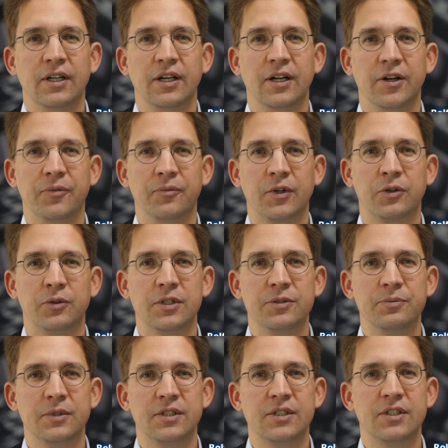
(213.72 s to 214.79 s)
um,
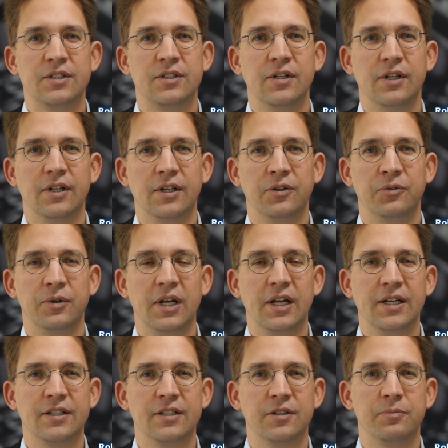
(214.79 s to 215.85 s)
Christmas uh,
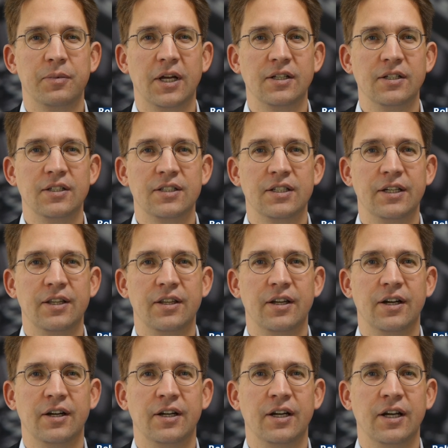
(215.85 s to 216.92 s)
related patents in
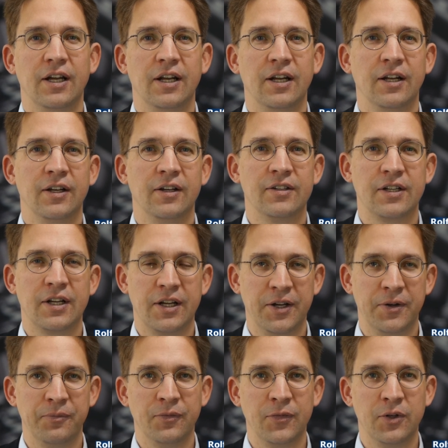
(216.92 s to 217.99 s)
there, and
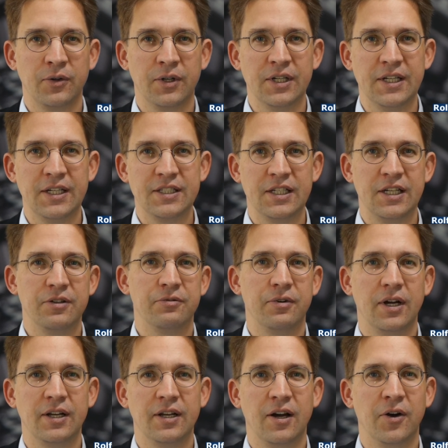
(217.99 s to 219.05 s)
um, you can easily
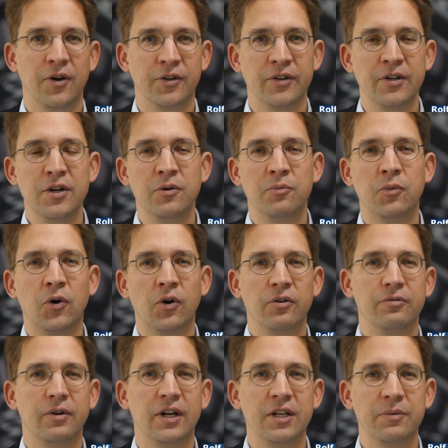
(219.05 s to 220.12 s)
find out more
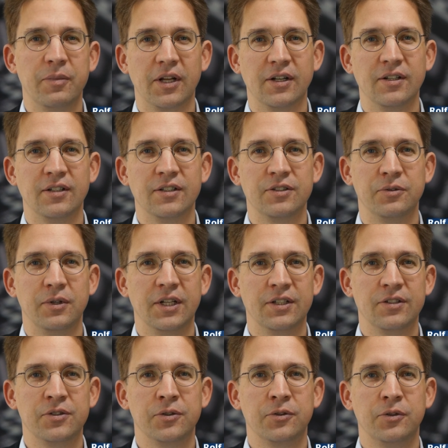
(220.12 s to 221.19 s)
funny patents
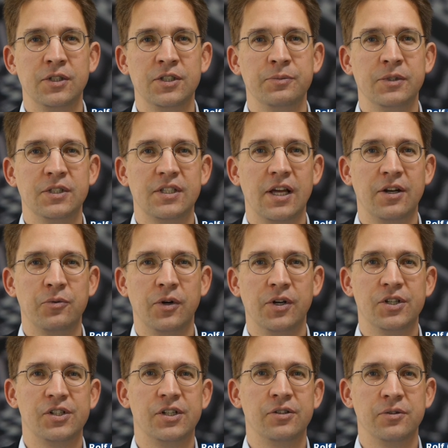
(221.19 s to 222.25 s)
related to Christmas that were
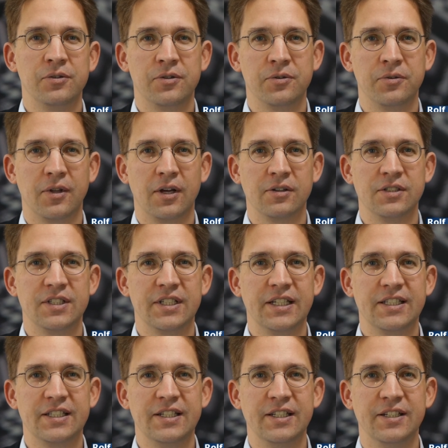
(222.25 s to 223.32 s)
issued in
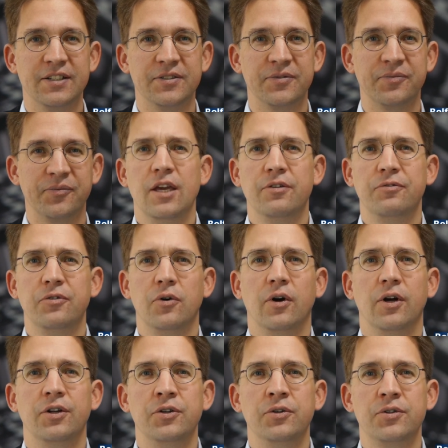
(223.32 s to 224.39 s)
2016. If you
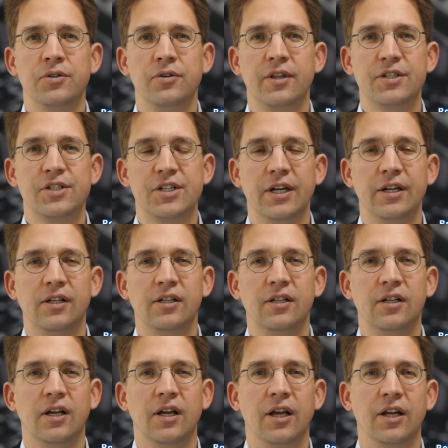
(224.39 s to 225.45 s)
are new to this
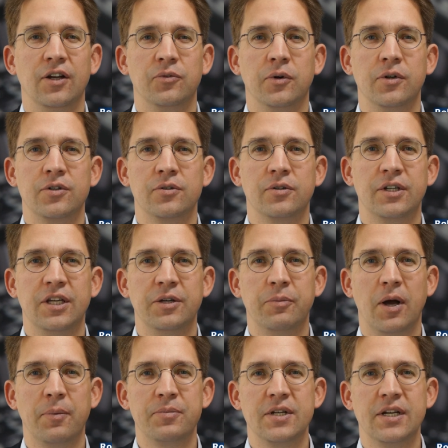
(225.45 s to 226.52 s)
channel and want to keep
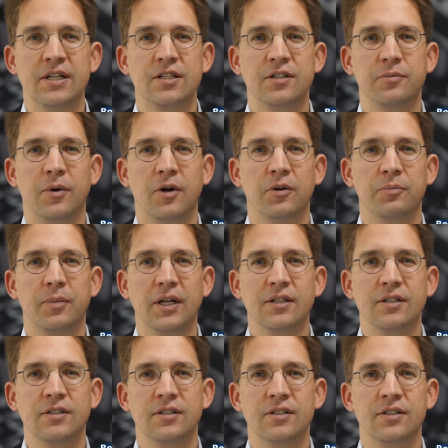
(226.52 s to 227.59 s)
updated about
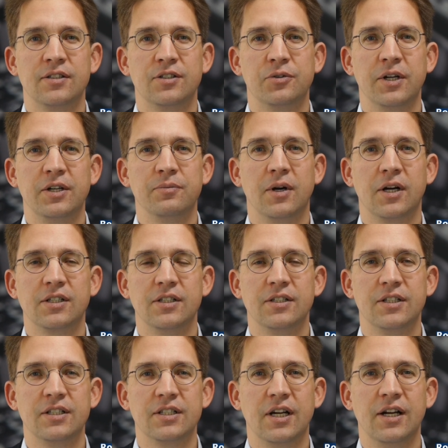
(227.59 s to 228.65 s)
patents, trademarks, and
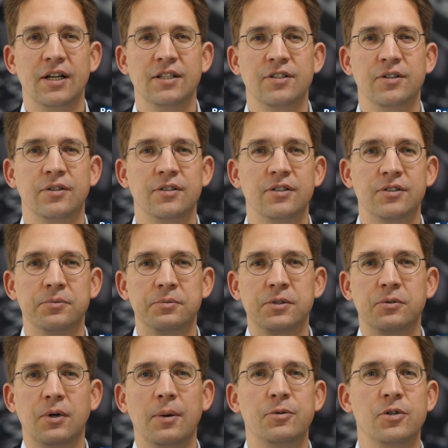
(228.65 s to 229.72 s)
designs, you can
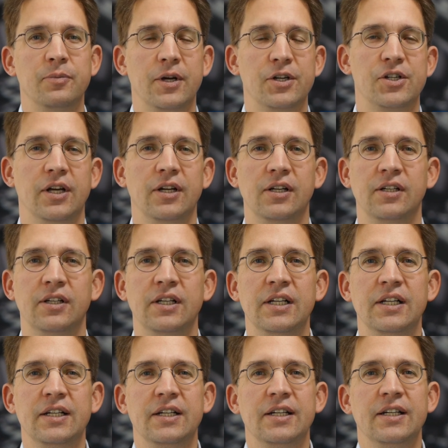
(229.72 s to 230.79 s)
subscribe to my channel.
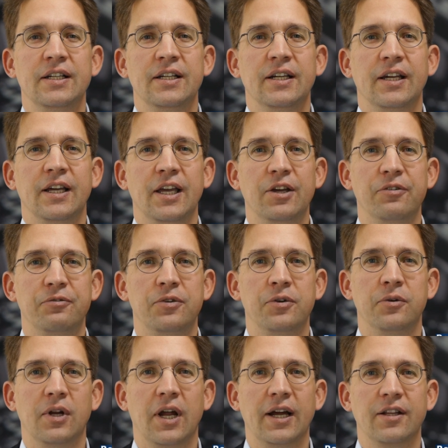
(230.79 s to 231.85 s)
If
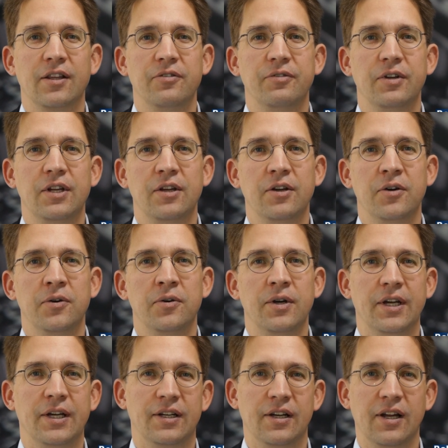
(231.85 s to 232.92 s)
you like the video,
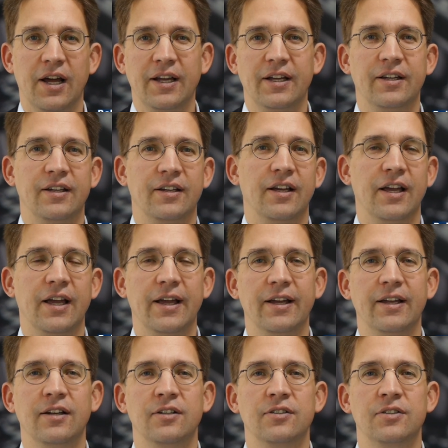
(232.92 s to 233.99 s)
hit like,
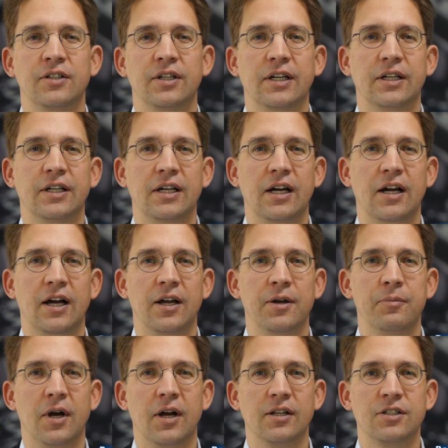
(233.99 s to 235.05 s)
and uh, I
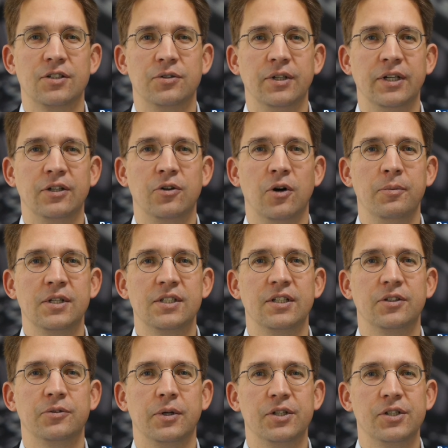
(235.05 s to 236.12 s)
am answering comments
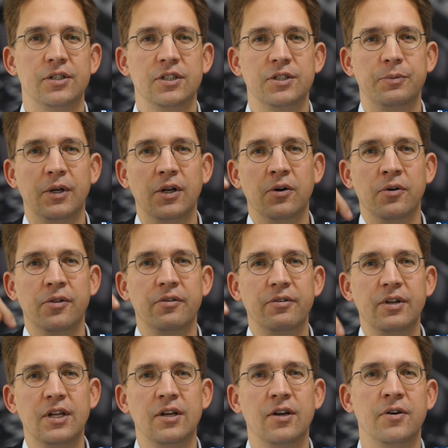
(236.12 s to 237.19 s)
and questions below the
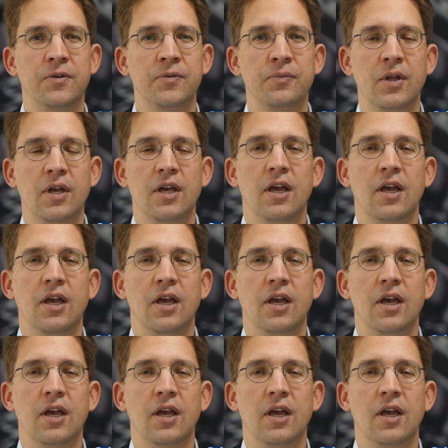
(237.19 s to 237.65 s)
video.